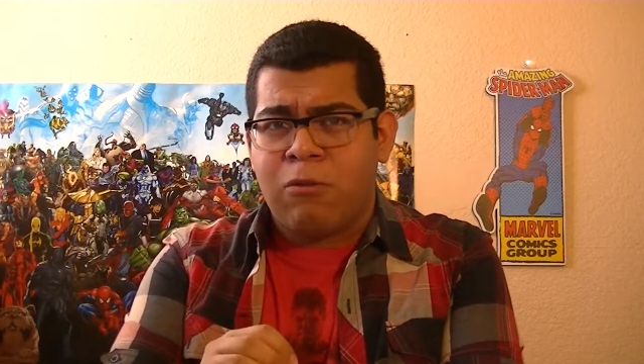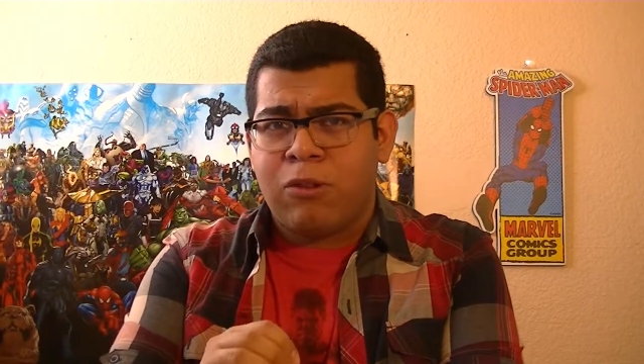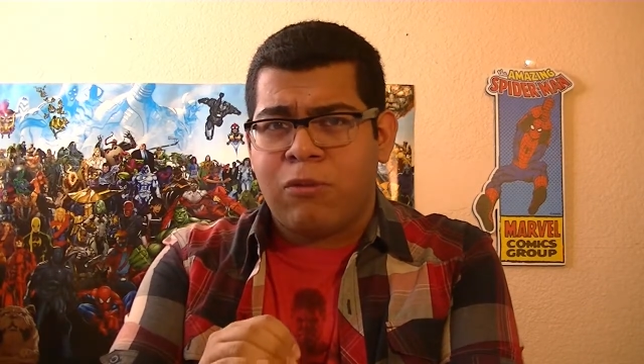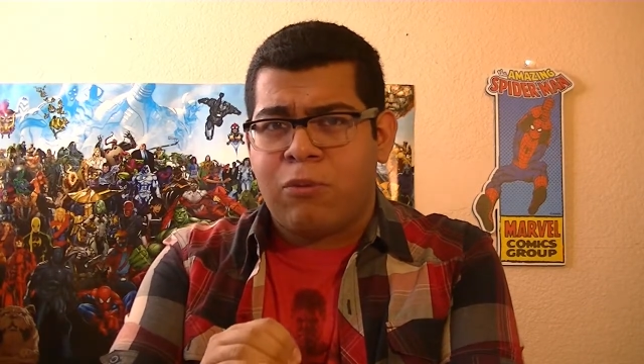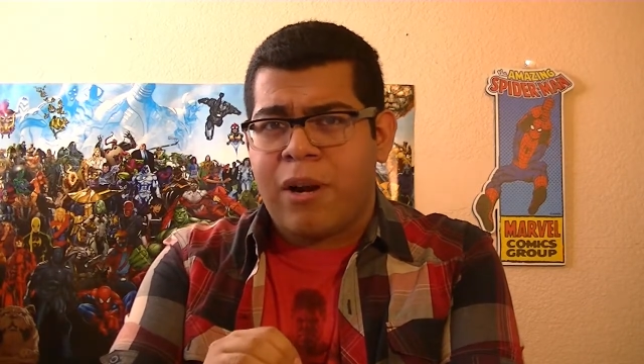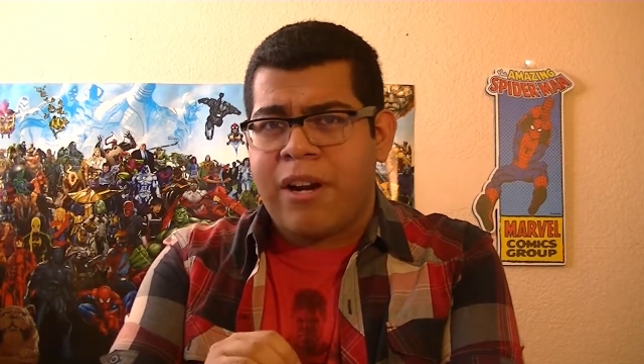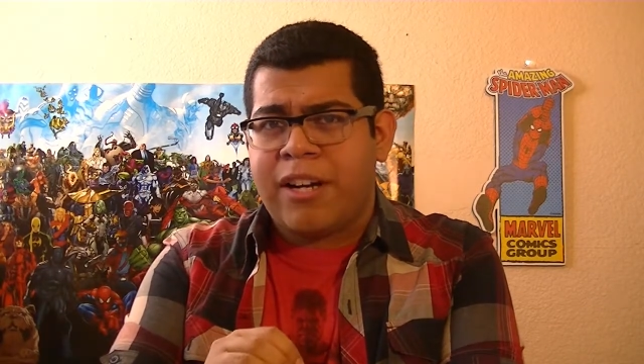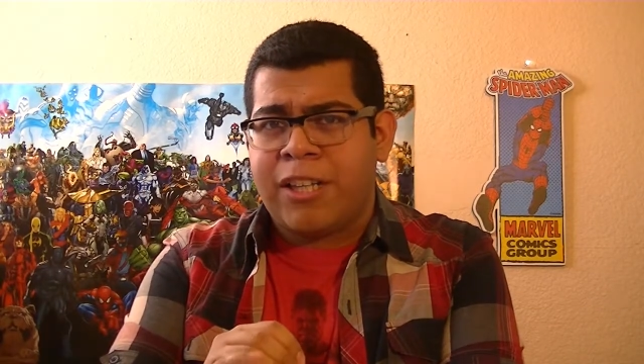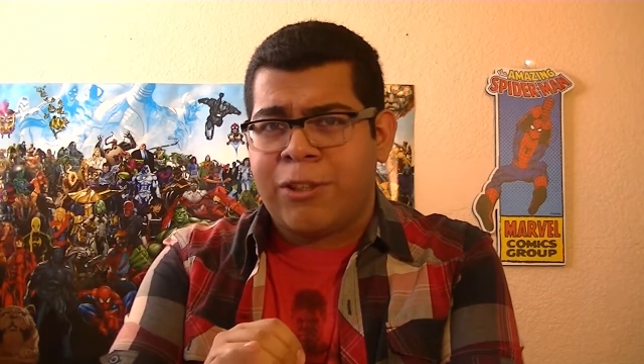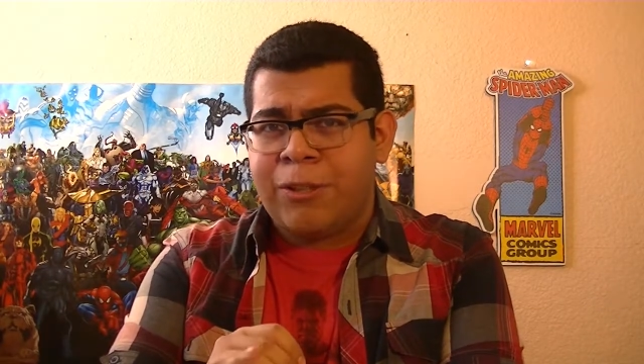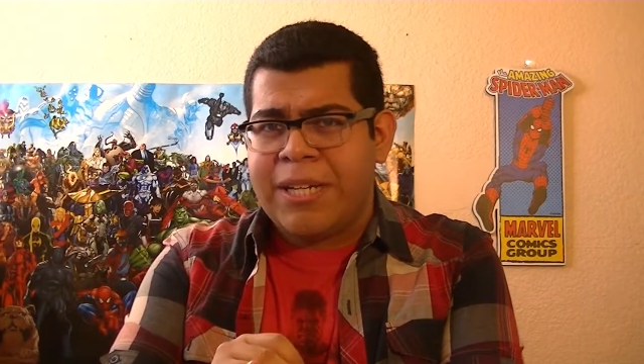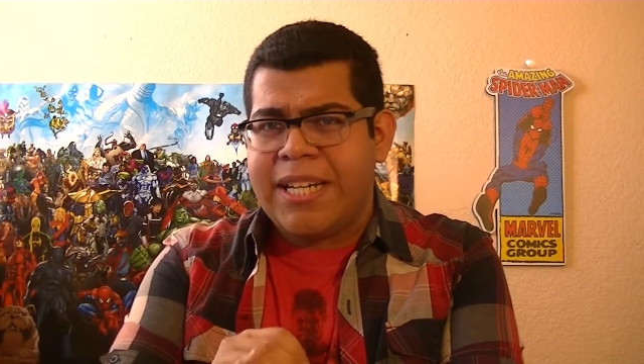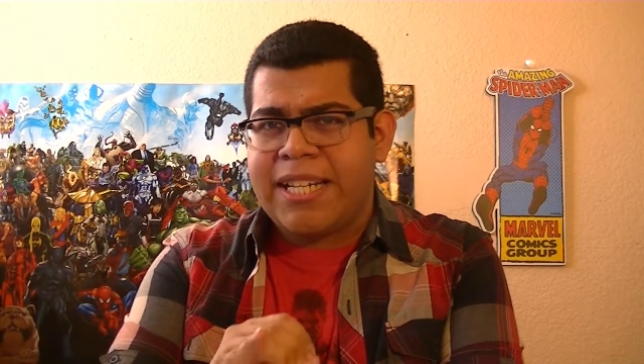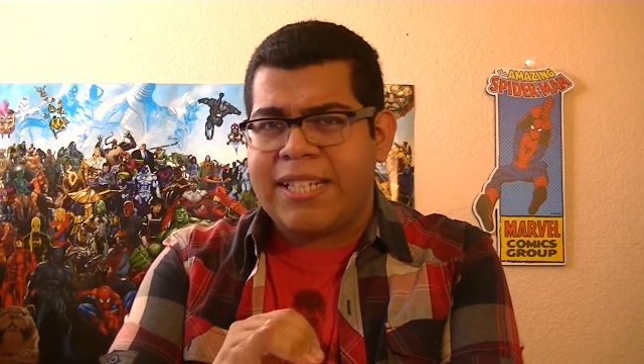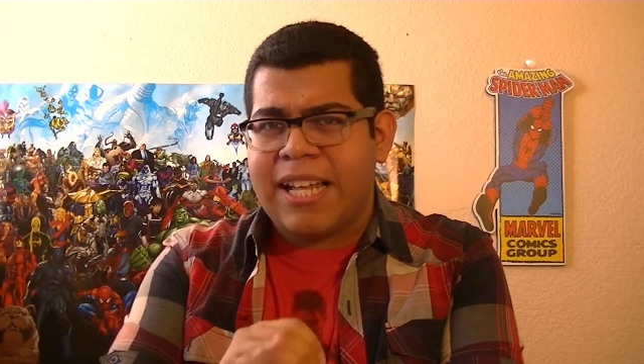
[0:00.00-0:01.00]
was wearing
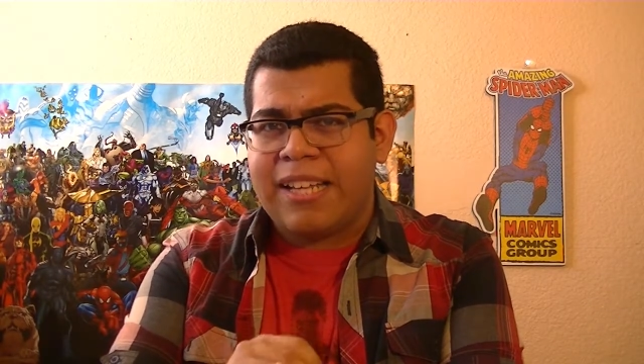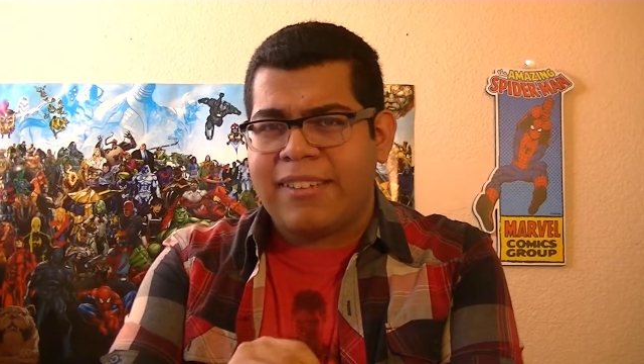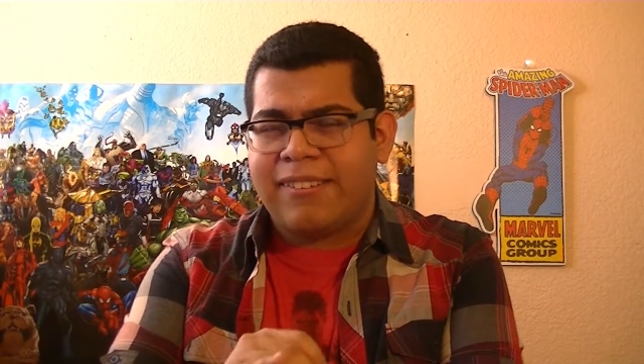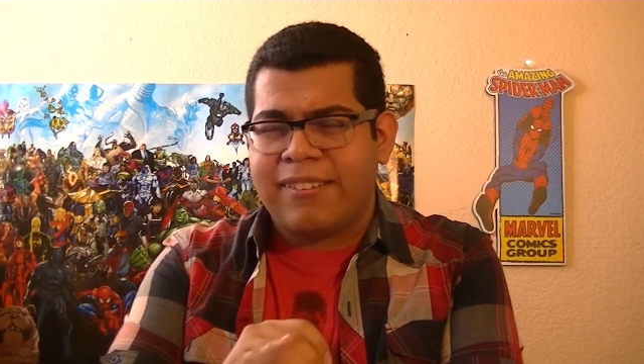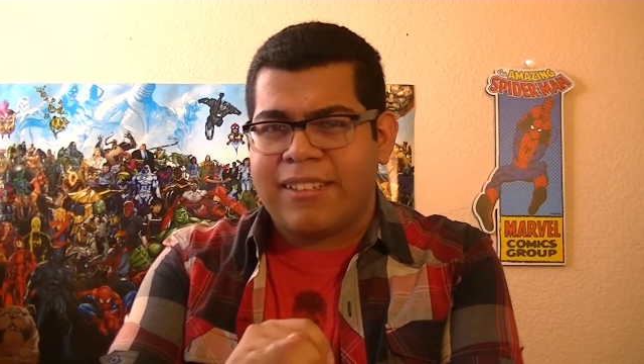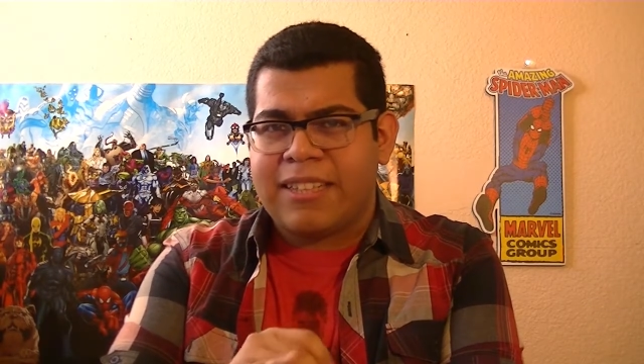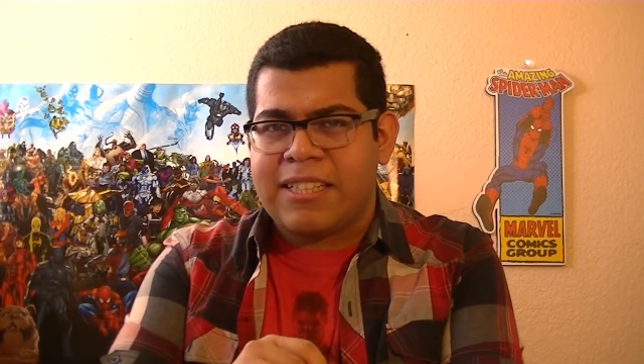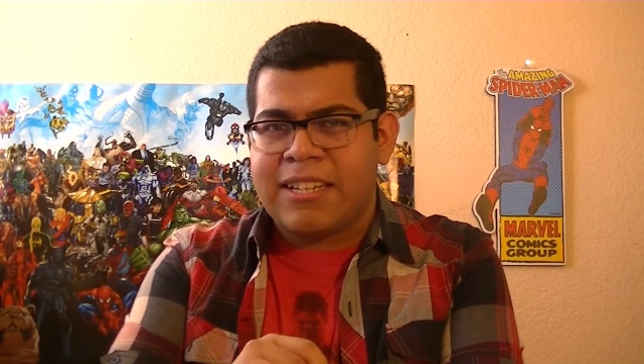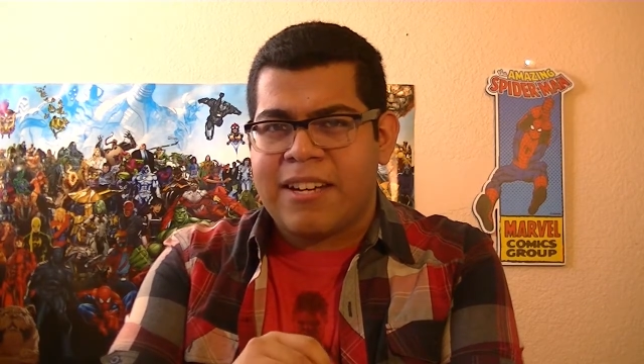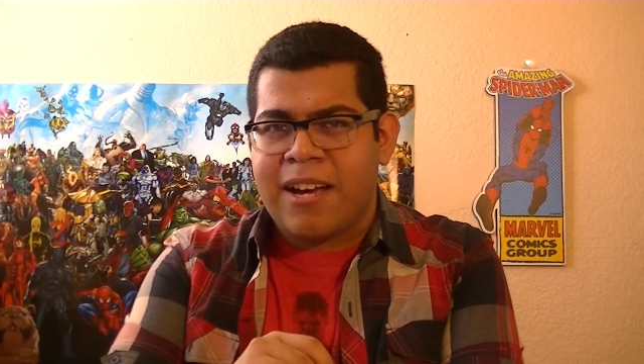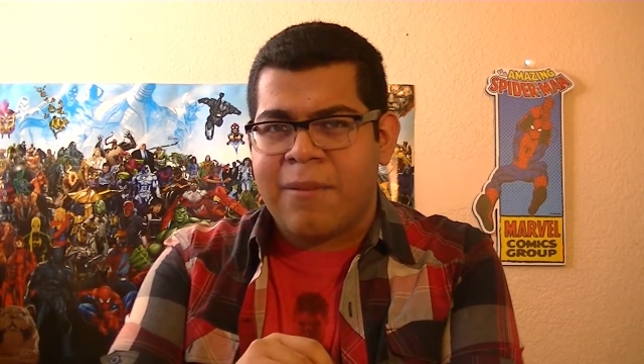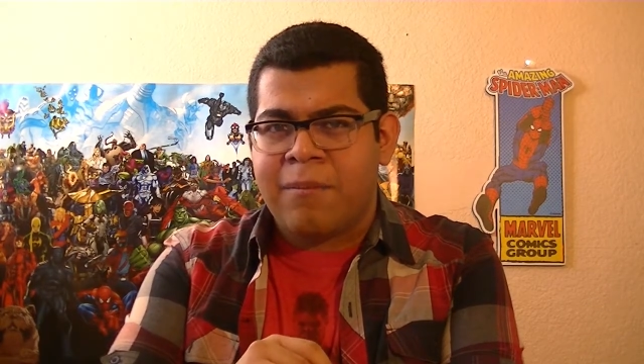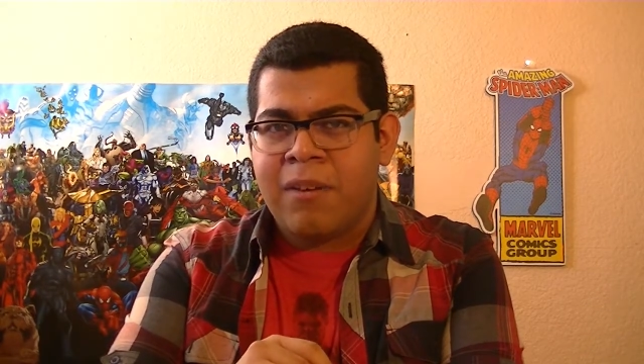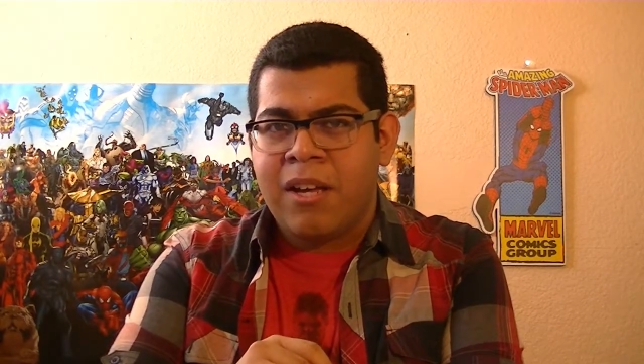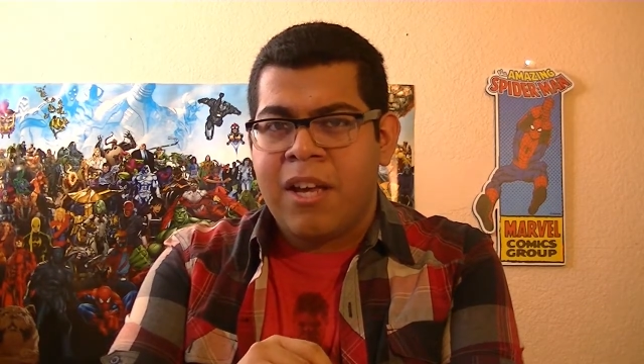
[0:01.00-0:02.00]
3D glasses at the
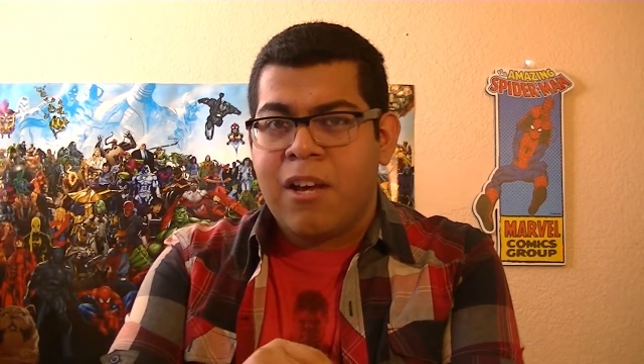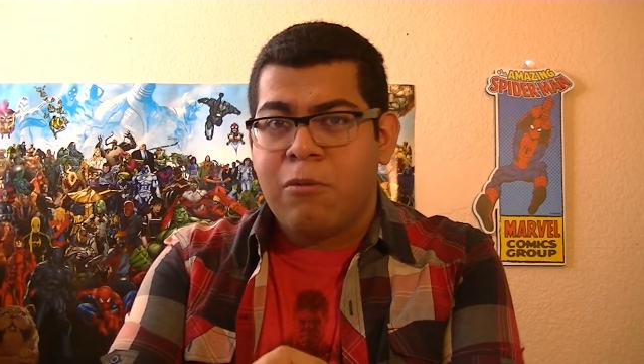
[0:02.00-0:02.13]
time,